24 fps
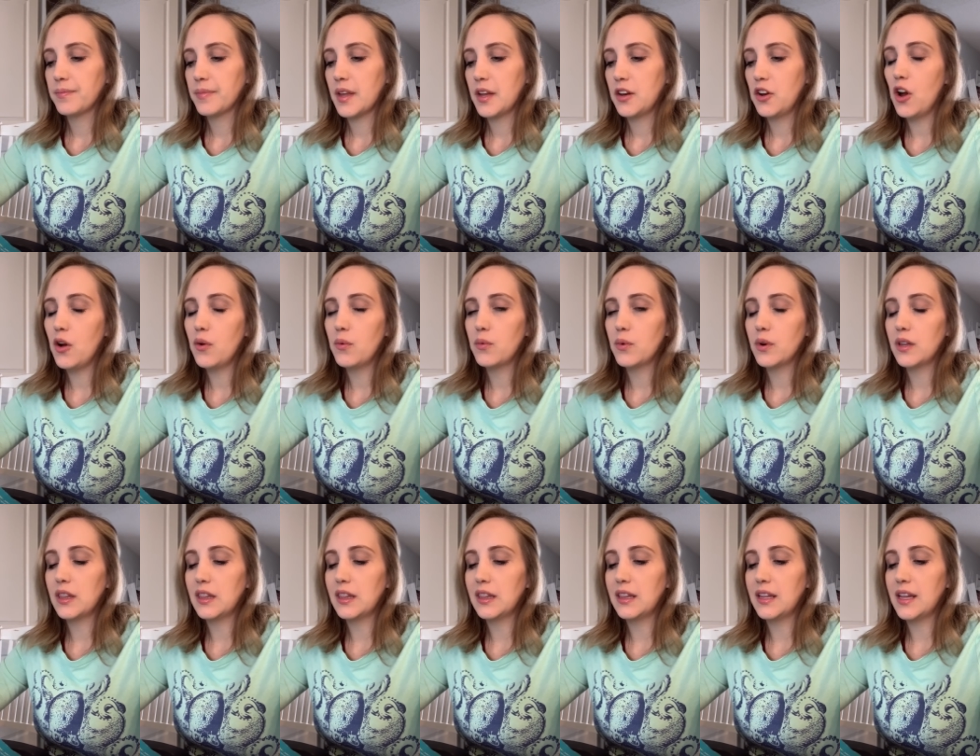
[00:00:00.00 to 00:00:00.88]
not
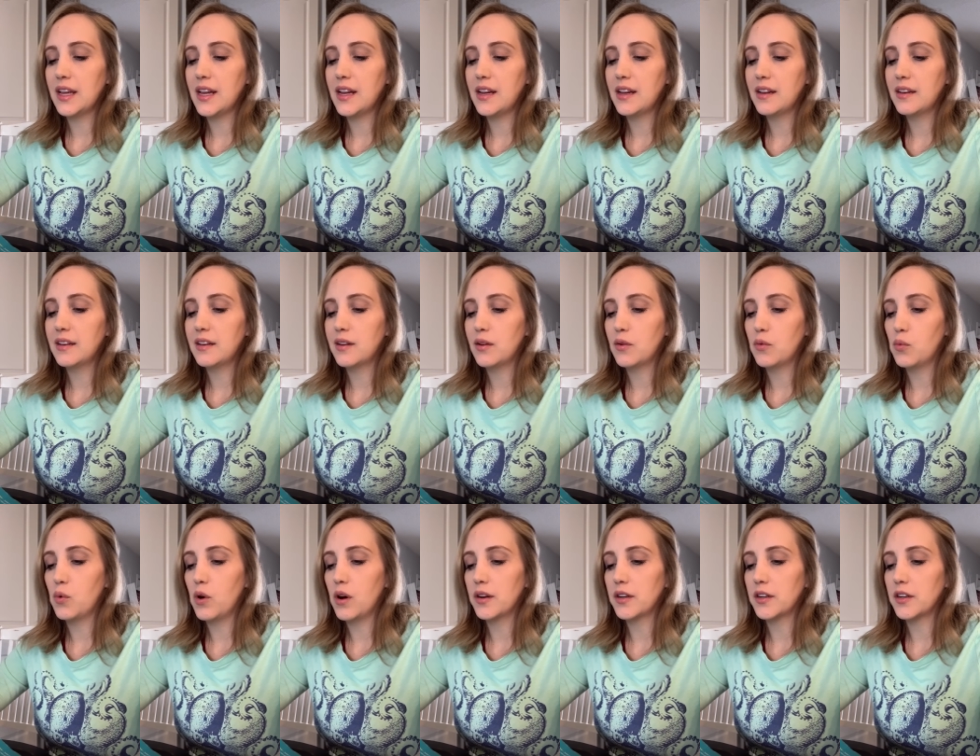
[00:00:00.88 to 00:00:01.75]
related to
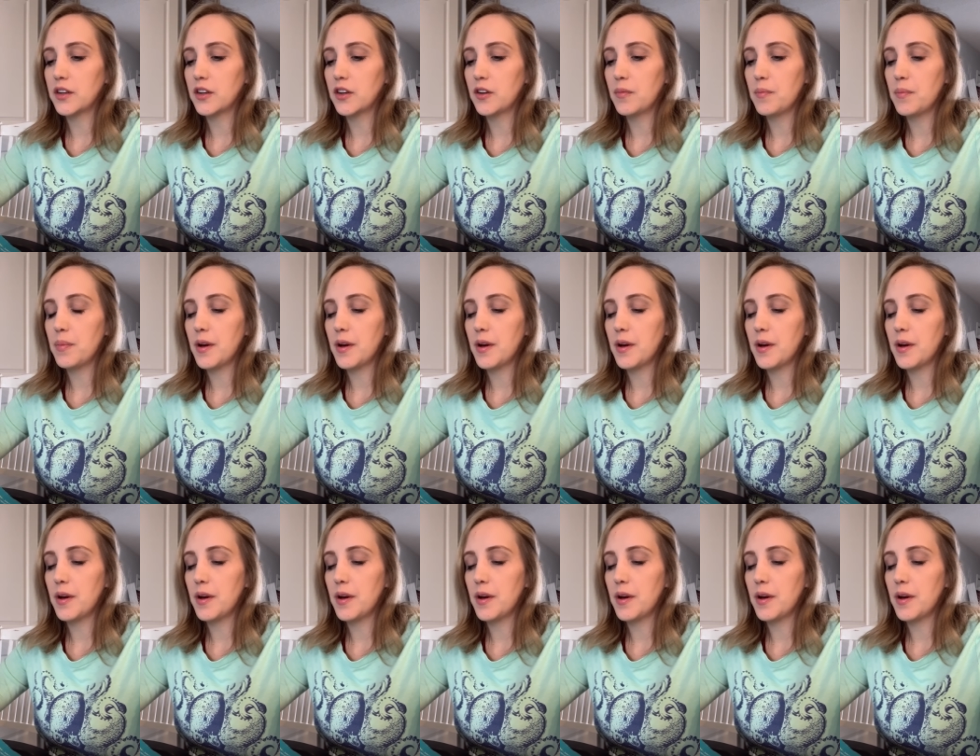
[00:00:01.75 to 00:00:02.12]
Wonder,